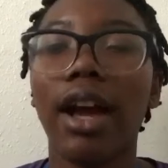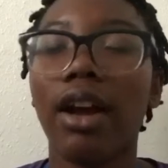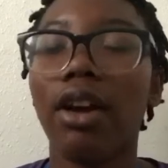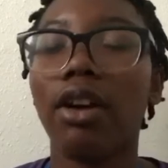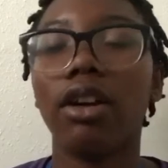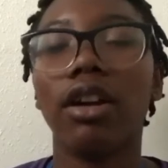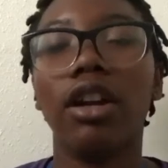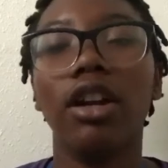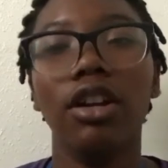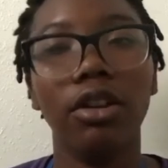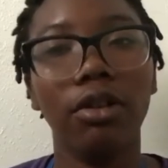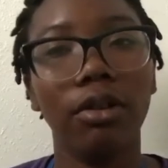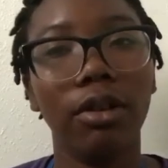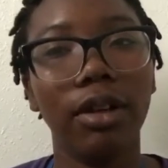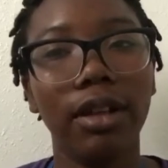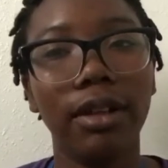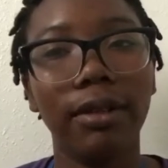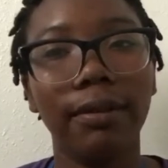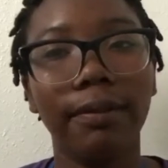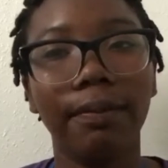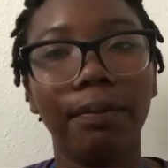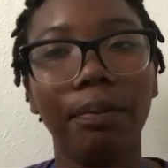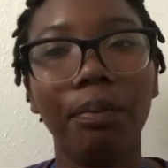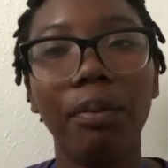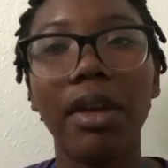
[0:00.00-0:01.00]
They're not going to do
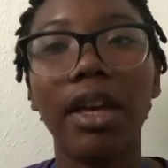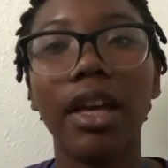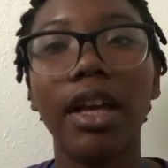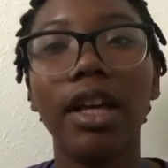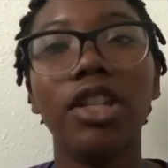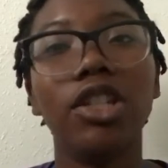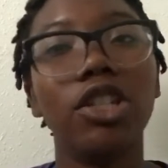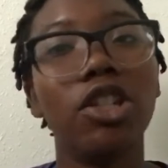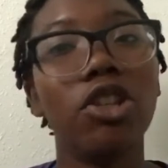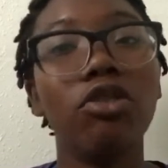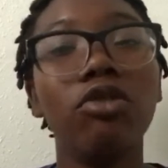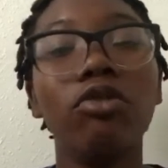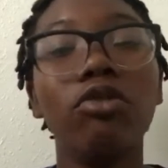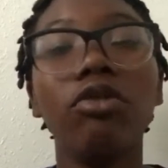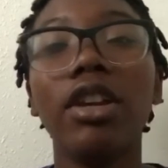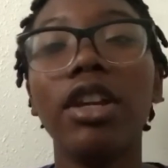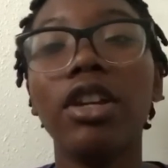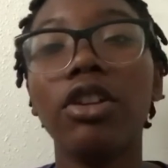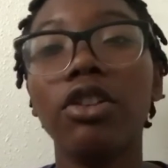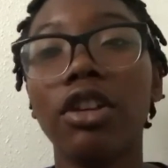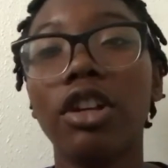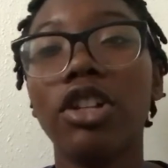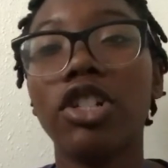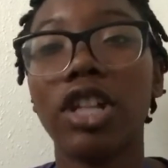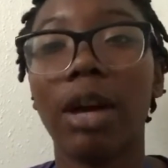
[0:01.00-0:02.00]
it because you
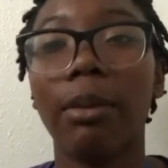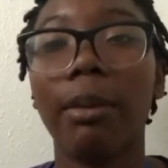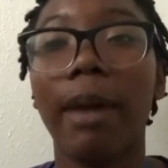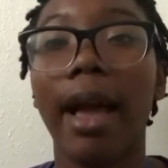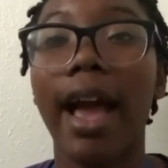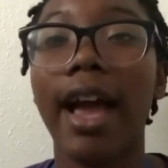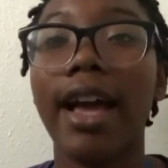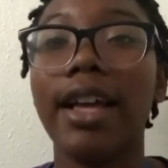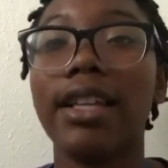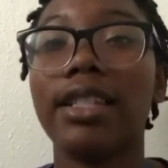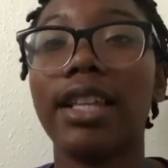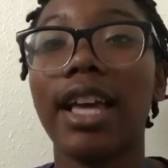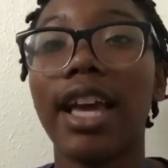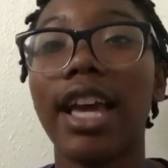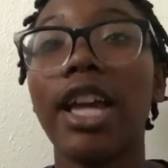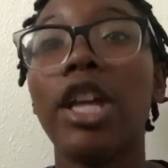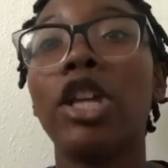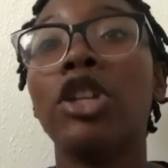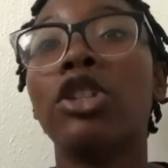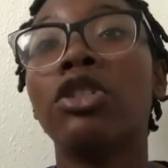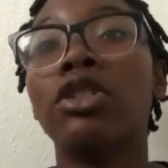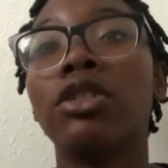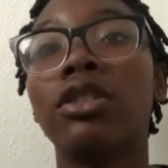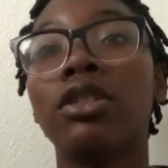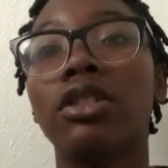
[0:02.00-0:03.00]
didn't do your job as
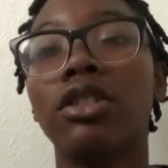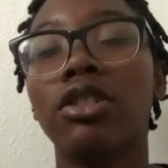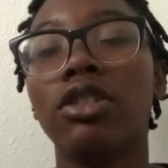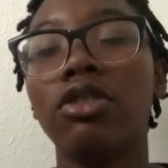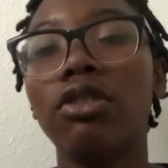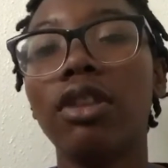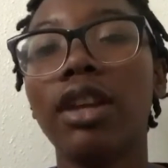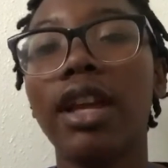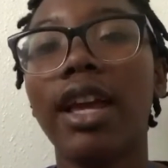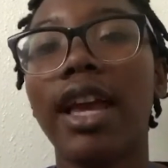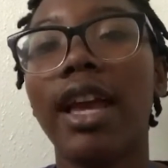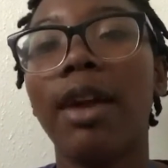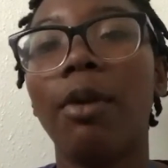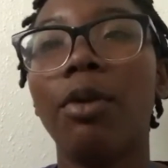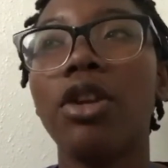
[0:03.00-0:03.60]
a student.